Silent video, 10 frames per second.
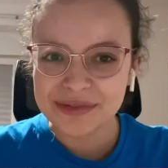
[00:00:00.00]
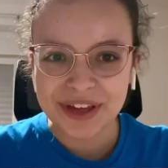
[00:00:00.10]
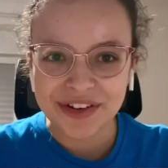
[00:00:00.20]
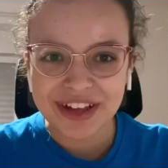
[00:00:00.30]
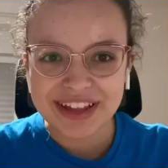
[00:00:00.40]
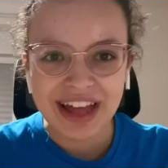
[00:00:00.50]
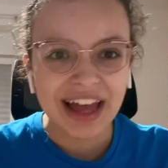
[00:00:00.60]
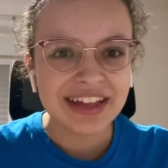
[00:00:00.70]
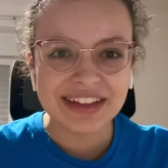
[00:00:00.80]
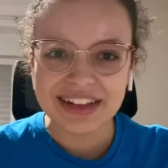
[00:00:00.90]
be honest,
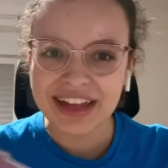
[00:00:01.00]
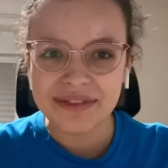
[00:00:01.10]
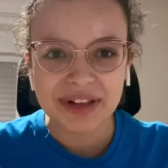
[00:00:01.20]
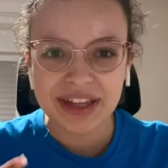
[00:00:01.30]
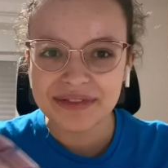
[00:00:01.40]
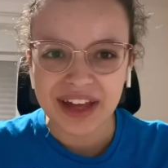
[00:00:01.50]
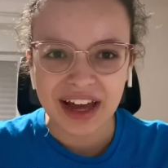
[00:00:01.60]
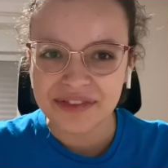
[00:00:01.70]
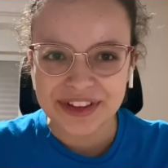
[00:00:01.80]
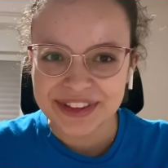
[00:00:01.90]
I still can't believe that
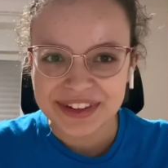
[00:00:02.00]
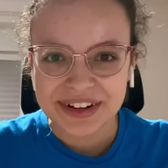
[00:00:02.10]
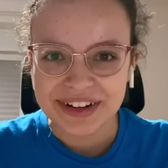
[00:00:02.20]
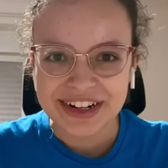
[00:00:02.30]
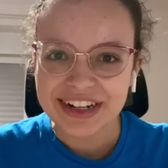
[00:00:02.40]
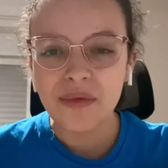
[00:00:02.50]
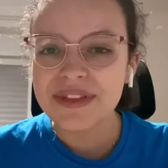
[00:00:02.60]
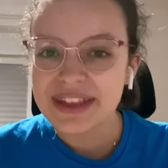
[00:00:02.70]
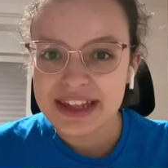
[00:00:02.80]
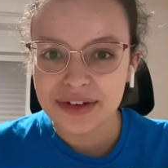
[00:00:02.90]
I've been there with
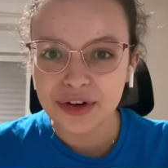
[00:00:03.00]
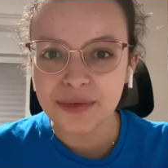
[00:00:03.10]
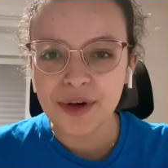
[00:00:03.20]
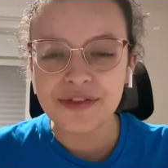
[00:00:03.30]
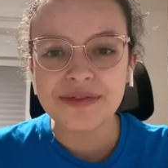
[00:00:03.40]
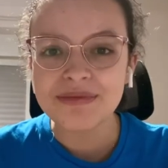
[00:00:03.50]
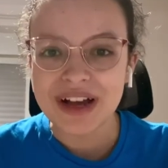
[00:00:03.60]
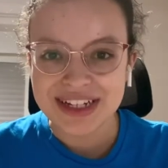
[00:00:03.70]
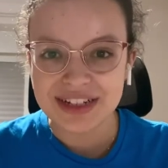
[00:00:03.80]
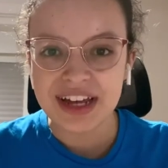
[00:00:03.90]
this group of
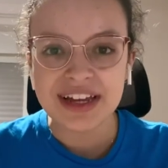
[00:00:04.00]
passionate